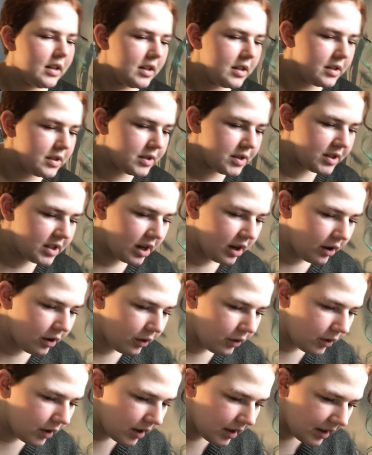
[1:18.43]

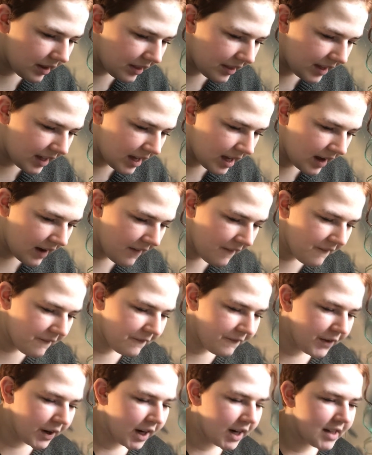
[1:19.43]
So, the
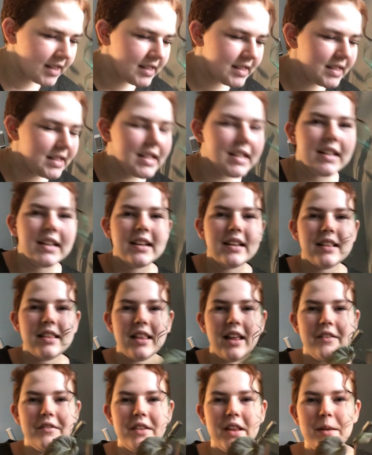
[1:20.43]
first
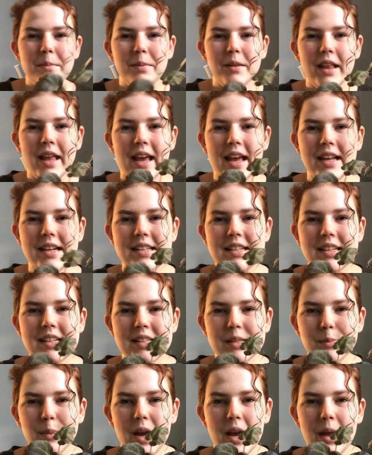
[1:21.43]
lovely plant is
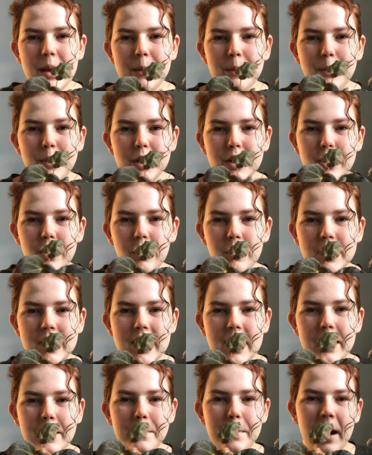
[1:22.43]
my
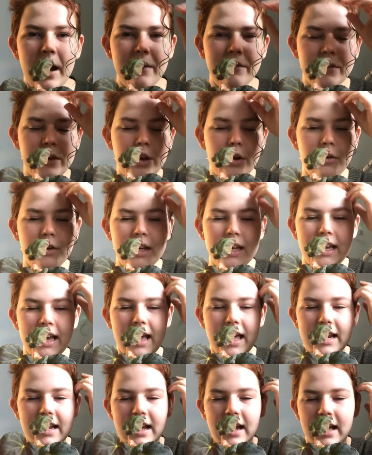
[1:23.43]
Begonia
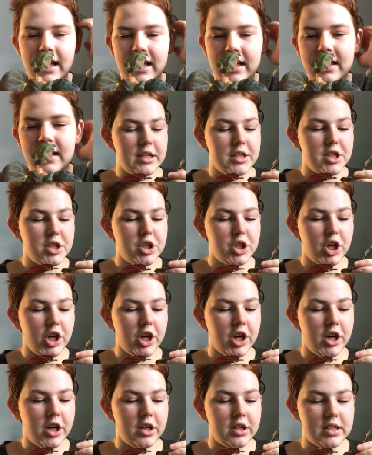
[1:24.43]
pavilloniana. It
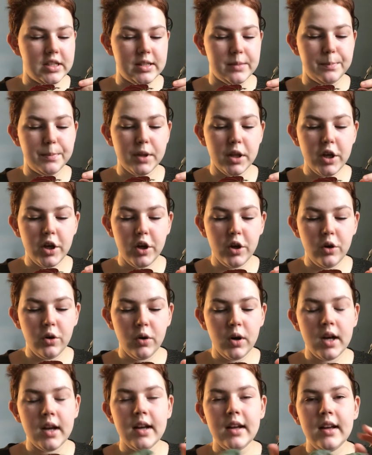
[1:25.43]
turns blue
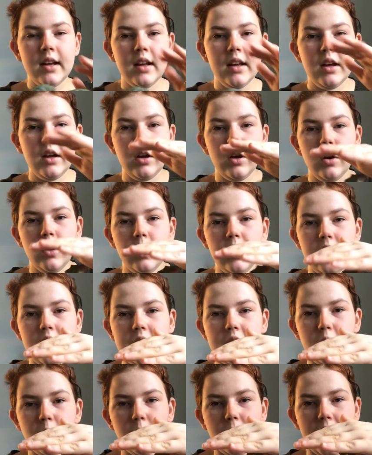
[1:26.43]
in
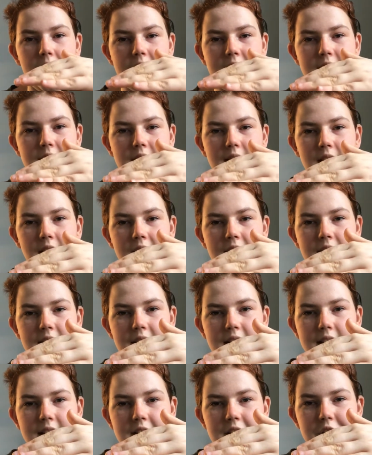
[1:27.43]
the right light
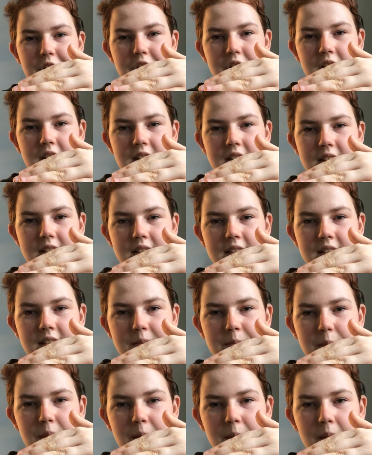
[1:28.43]
conditions.
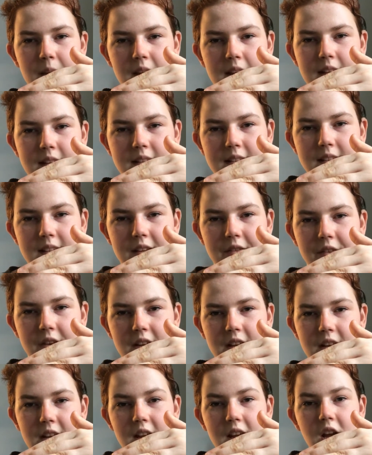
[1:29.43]
Maybe I can see if I can.
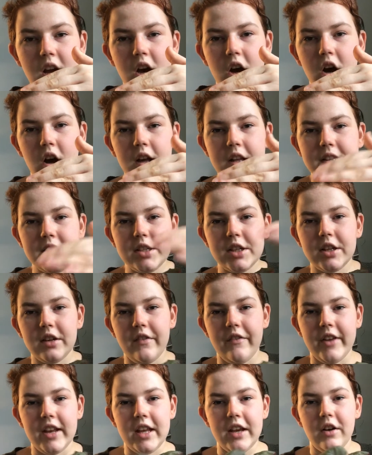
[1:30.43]
I'll insert a
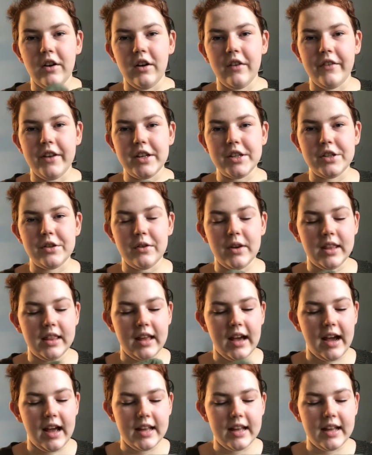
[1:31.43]
video of it doing that.